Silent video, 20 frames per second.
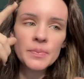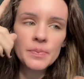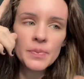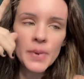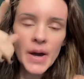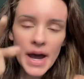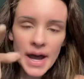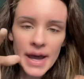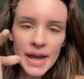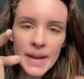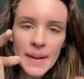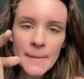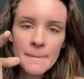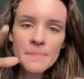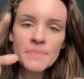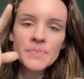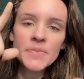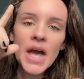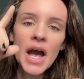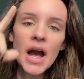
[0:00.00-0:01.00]

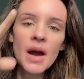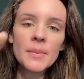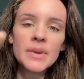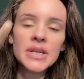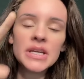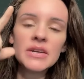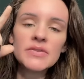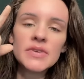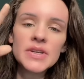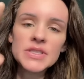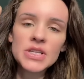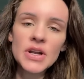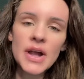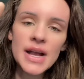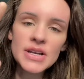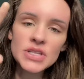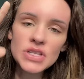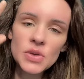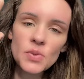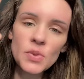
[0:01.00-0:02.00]
But how many of us are
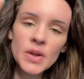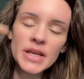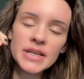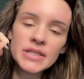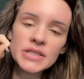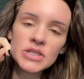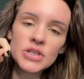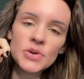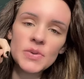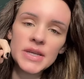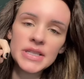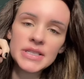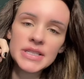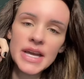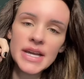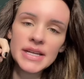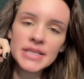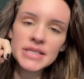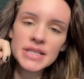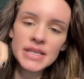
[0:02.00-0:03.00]
actually willing to do what it
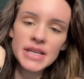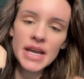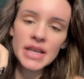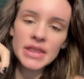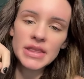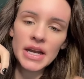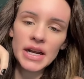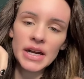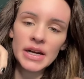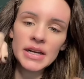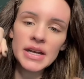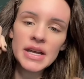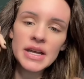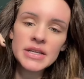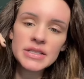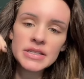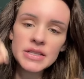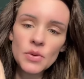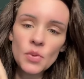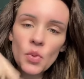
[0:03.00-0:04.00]
takes to get there
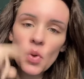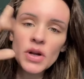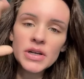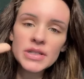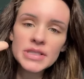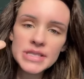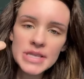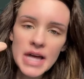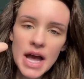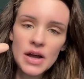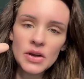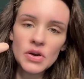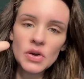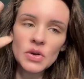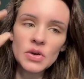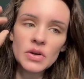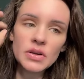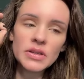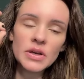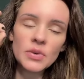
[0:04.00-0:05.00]
towards that
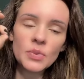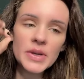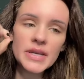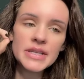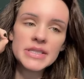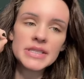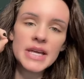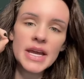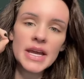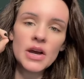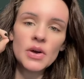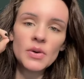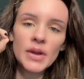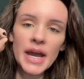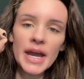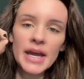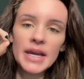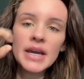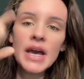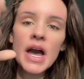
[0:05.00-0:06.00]
goal that we say,
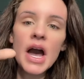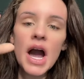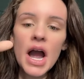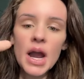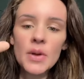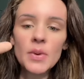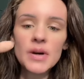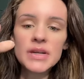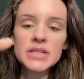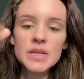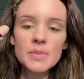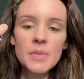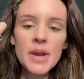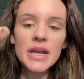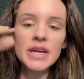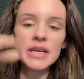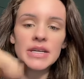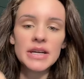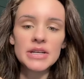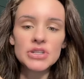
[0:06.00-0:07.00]
okay, I want to
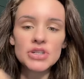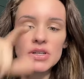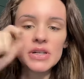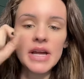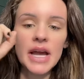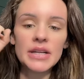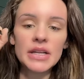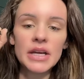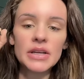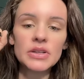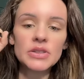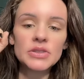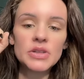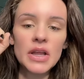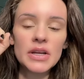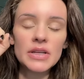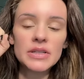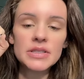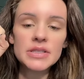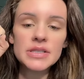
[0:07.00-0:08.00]
make an extra
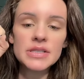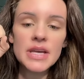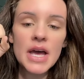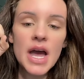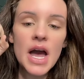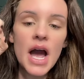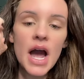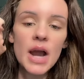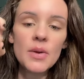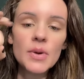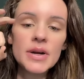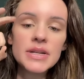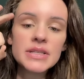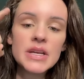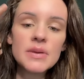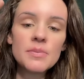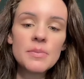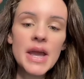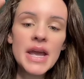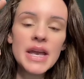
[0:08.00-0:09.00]
$900. I want
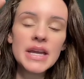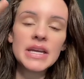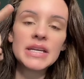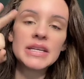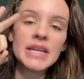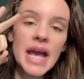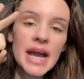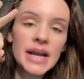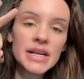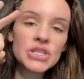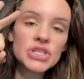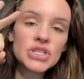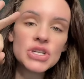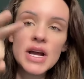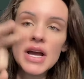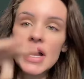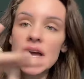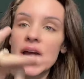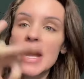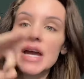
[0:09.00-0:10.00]
to make an
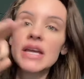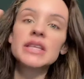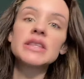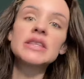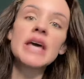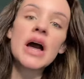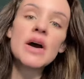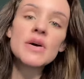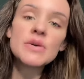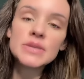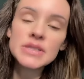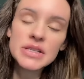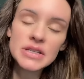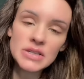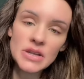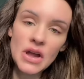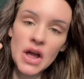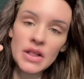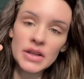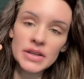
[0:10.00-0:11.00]
extra
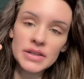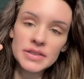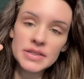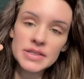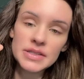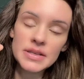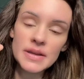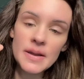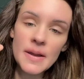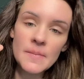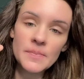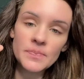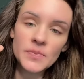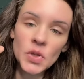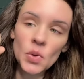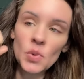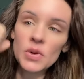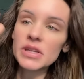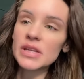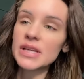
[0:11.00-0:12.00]
$1,000
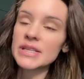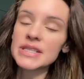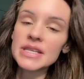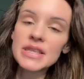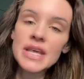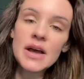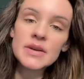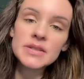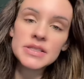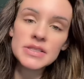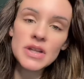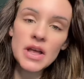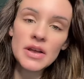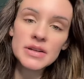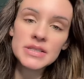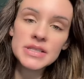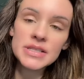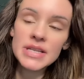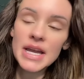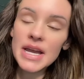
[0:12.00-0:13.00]
whether that's
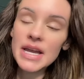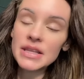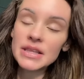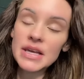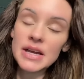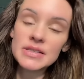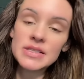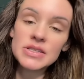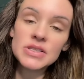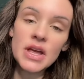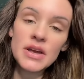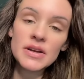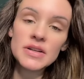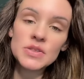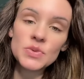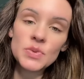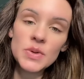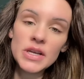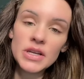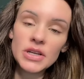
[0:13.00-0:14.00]
$1,000 a day,
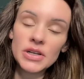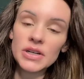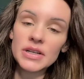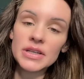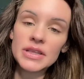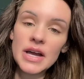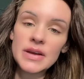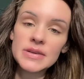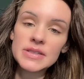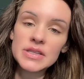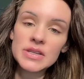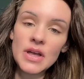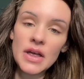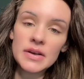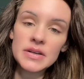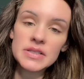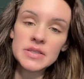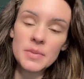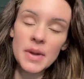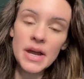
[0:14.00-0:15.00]
$1,000 a week, or
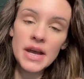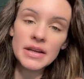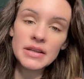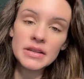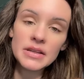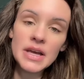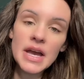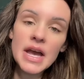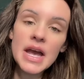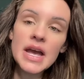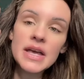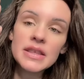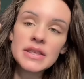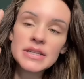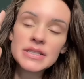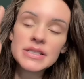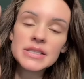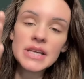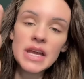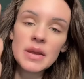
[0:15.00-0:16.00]
$1,000 a month,
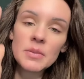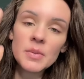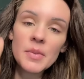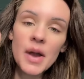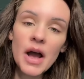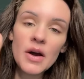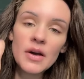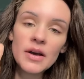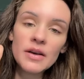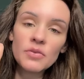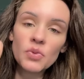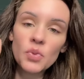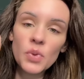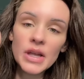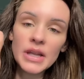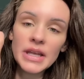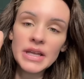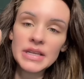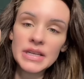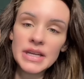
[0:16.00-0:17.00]
the same amount of
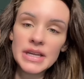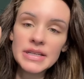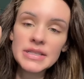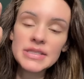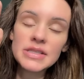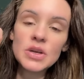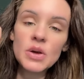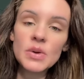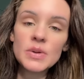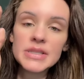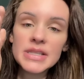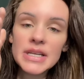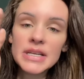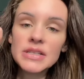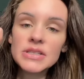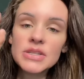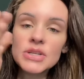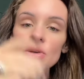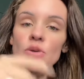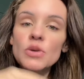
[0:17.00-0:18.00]
willingness goes
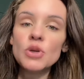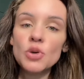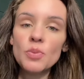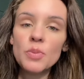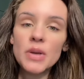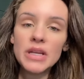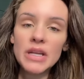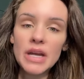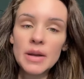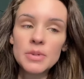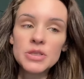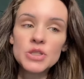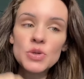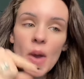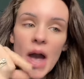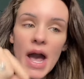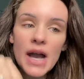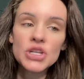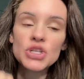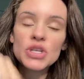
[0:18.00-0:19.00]
into you being able
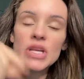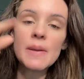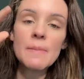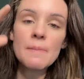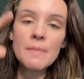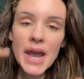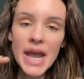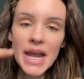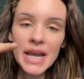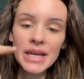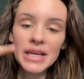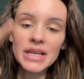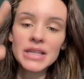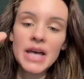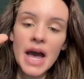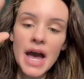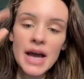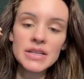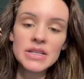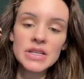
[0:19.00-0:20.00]
to actually make
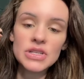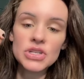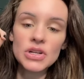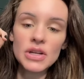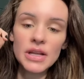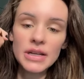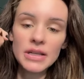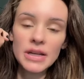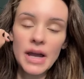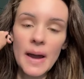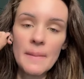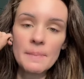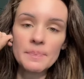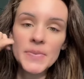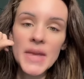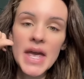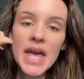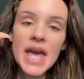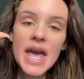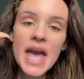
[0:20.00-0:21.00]
that additional
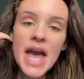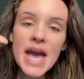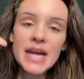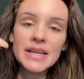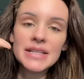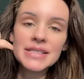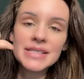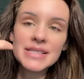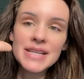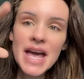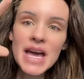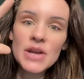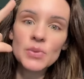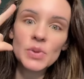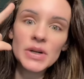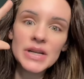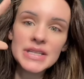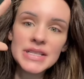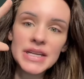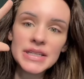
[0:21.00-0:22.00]
income. And instead,
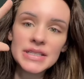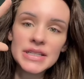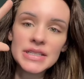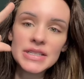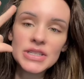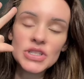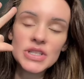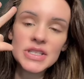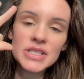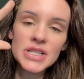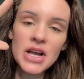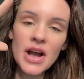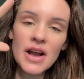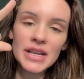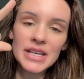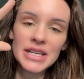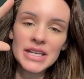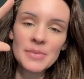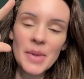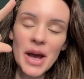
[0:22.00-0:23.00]
we're addicted to just
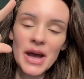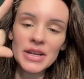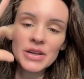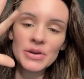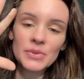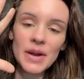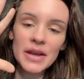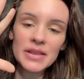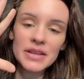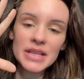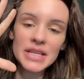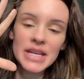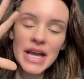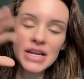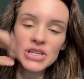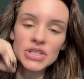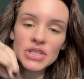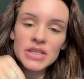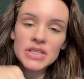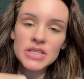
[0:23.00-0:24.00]
talking about it rather than
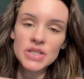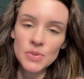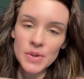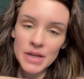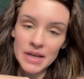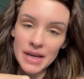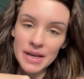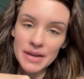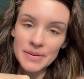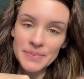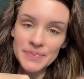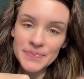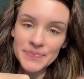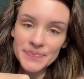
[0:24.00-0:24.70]
actually doing it.